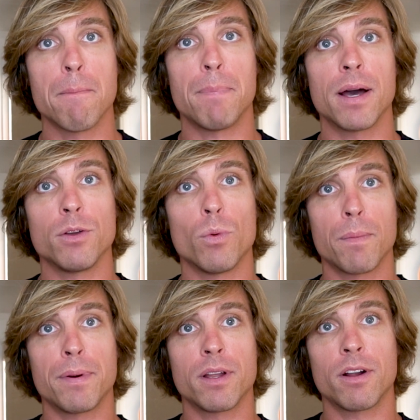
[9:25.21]
But you
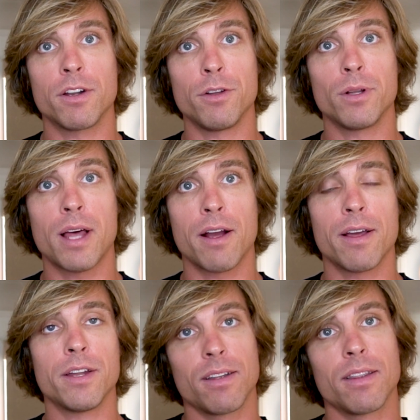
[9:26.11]
want to put it on a new layer,
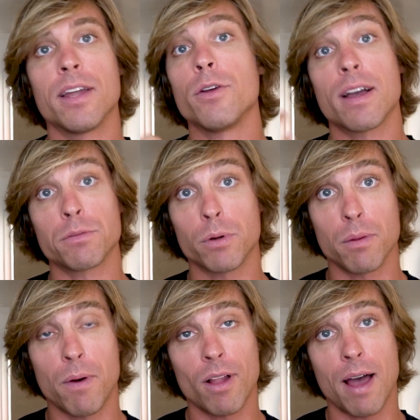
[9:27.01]
and then you export
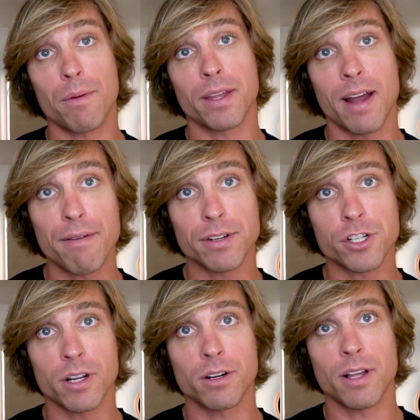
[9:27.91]
them all out with an alpha
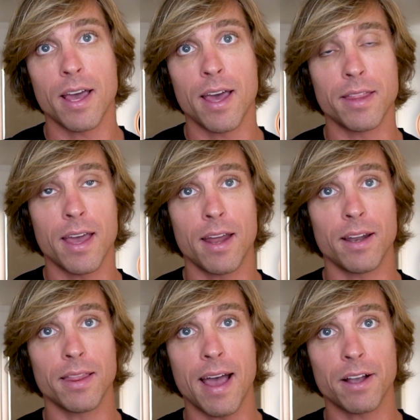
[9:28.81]
channel, and
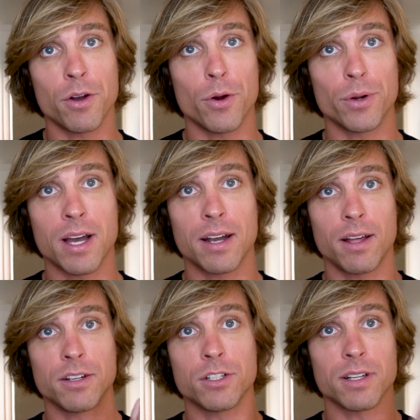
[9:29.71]
then that code kind
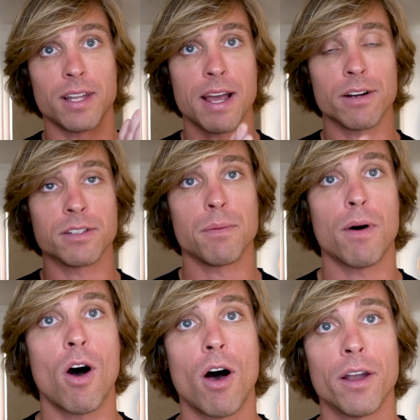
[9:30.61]
of just layers them
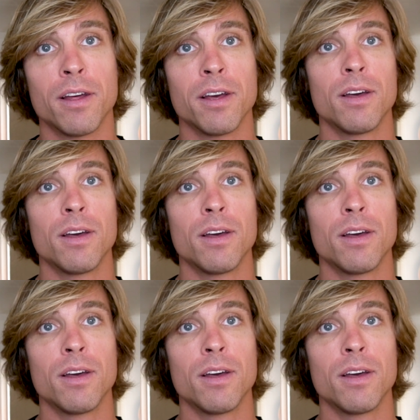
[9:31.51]
on